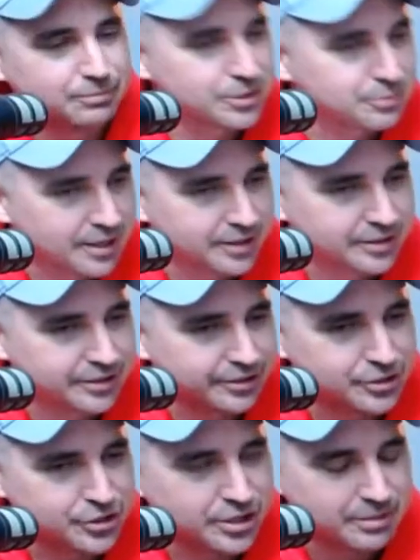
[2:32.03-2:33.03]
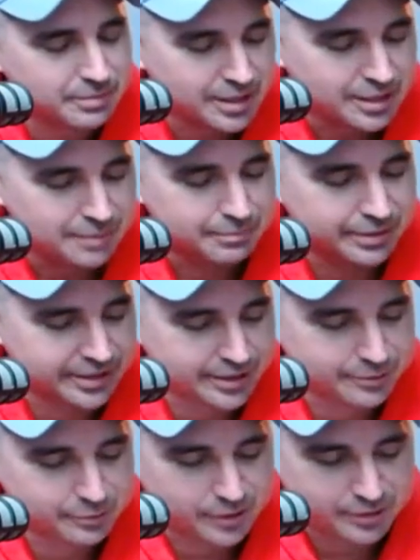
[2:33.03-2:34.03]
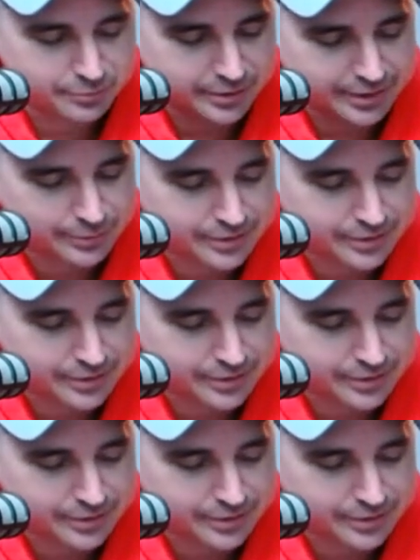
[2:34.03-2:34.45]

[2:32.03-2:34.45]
Just running their own ship. But I really